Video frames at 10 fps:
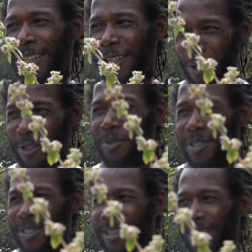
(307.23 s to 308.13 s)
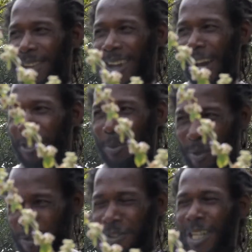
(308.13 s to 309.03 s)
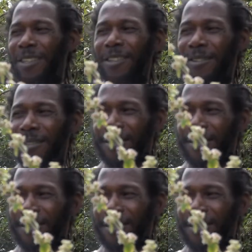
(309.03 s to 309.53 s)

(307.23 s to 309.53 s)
He owns it. And he privileged it.